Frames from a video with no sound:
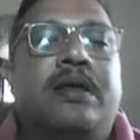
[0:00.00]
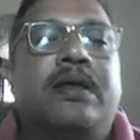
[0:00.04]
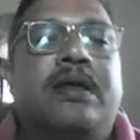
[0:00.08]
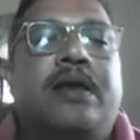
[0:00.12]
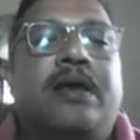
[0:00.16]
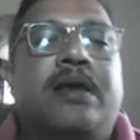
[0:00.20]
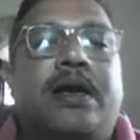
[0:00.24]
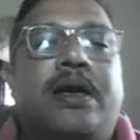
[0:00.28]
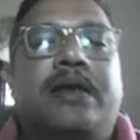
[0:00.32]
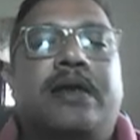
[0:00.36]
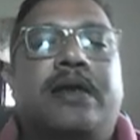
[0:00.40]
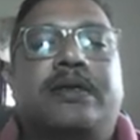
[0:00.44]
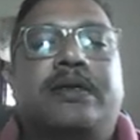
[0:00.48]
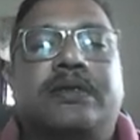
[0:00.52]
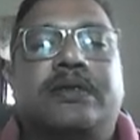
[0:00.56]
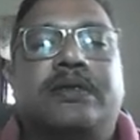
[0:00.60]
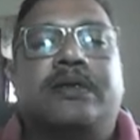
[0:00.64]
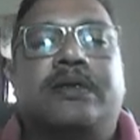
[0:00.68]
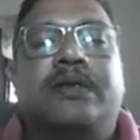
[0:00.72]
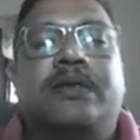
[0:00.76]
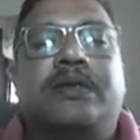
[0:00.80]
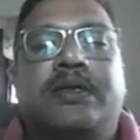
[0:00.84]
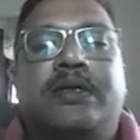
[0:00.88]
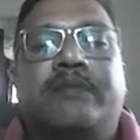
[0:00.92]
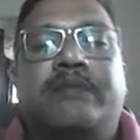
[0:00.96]
and
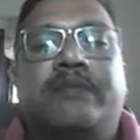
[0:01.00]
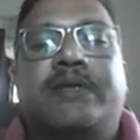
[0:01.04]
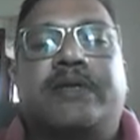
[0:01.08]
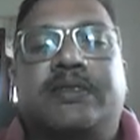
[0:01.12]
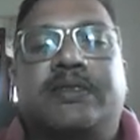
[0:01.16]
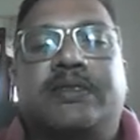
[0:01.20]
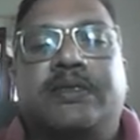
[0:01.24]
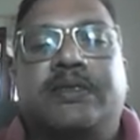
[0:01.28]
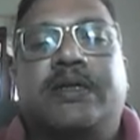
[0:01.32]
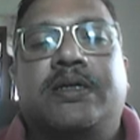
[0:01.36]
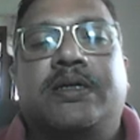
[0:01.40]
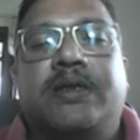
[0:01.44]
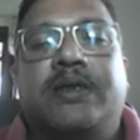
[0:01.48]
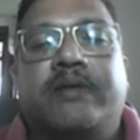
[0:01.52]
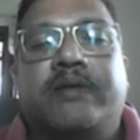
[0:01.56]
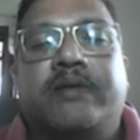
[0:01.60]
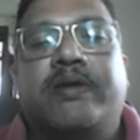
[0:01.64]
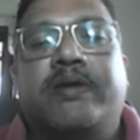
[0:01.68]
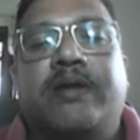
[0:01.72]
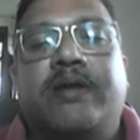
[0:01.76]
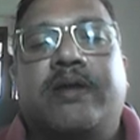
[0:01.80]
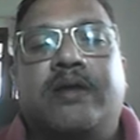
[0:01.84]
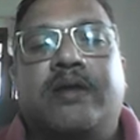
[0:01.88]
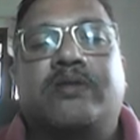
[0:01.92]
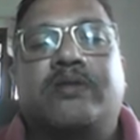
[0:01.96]
it works in a
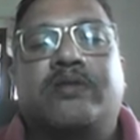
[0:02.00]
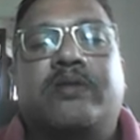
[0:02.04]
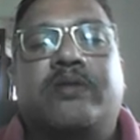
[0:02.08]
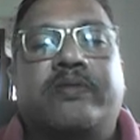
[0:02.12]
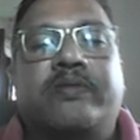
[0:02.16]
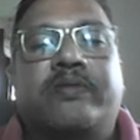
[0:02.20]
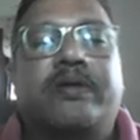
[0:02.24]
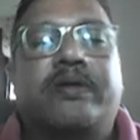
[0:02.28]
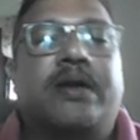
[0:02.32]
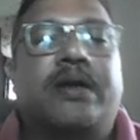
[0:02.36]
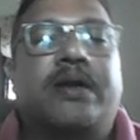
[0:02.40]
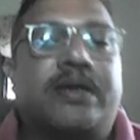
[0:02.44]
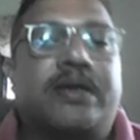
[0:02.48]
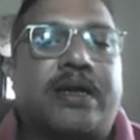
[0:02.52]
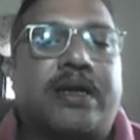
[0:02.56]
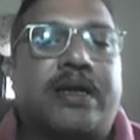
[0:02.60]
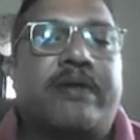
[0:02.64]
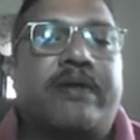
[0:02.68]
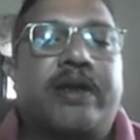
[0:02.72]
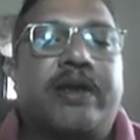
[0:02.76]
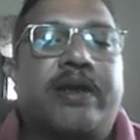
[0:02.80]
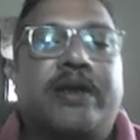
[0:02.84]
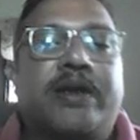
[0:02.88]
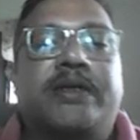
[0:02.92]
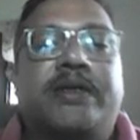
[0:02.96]
wavelength of
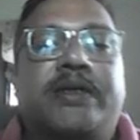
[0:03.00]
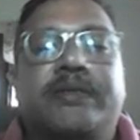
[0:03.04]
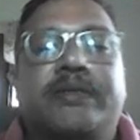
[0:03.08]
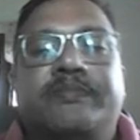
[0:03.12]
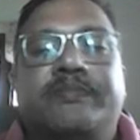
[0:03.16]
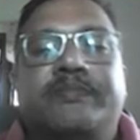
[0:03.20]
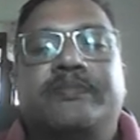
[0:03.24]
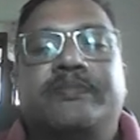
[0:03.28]
ultraviolet